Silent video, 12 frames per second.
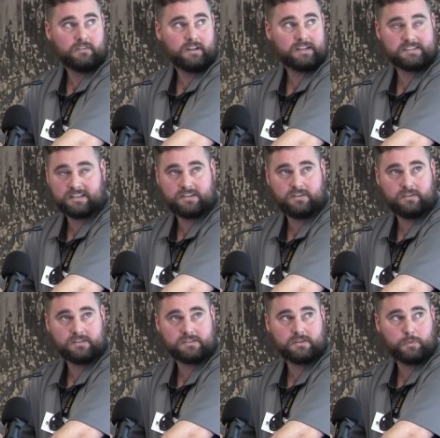like I said,
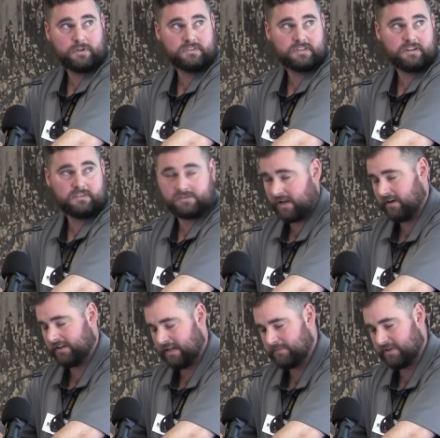you guys are the ones that, are,
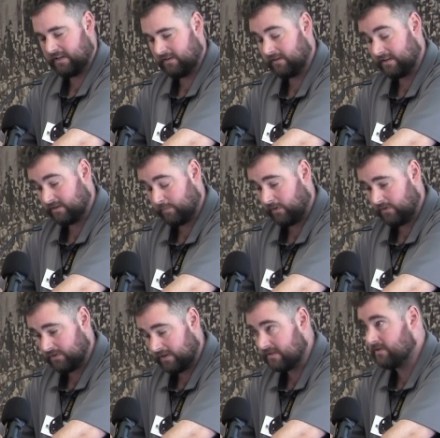and I keep saying guys, I
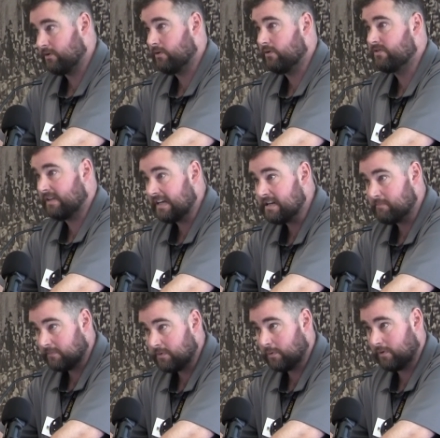apologise. You
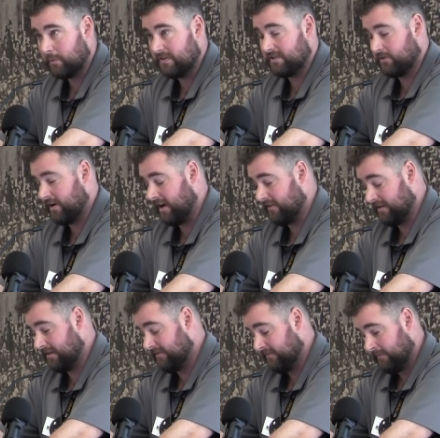team, you are the ones that are out
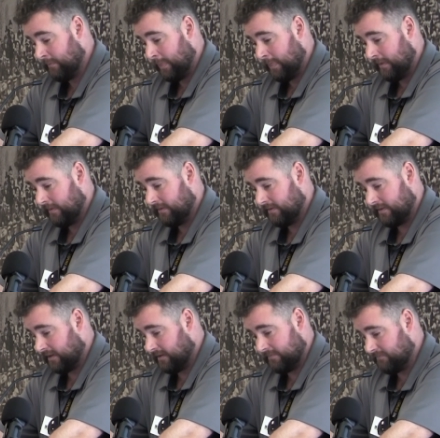there
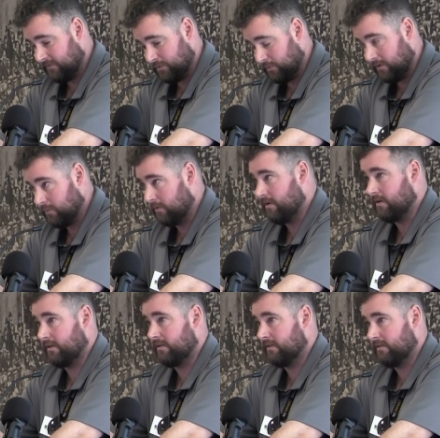that are doing the
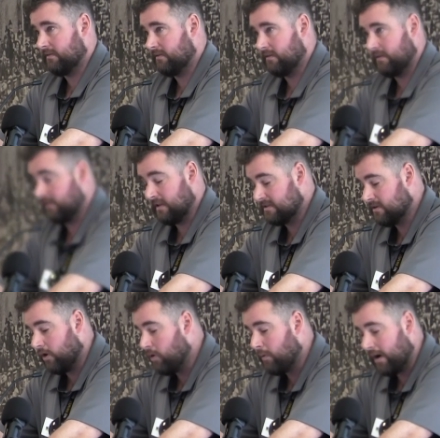work. There's
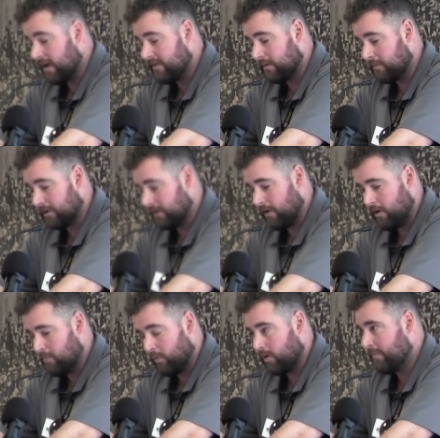no way that I'm going to
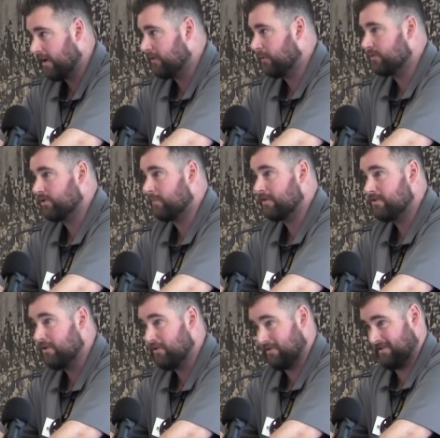know more about your job
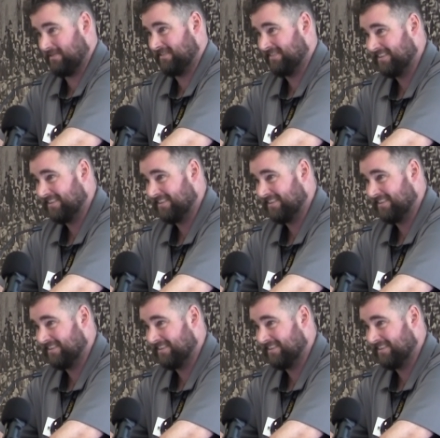than you.